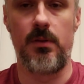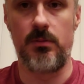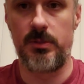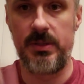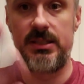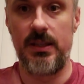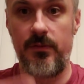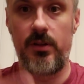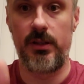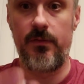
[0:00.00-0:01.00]

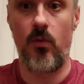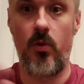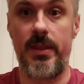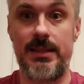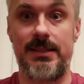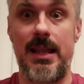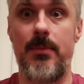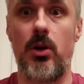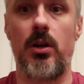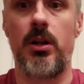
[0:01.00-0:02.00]
specifically for this
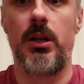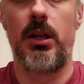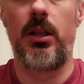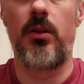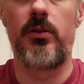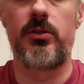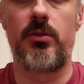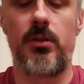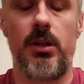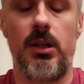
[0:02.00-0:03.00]
saber. Those are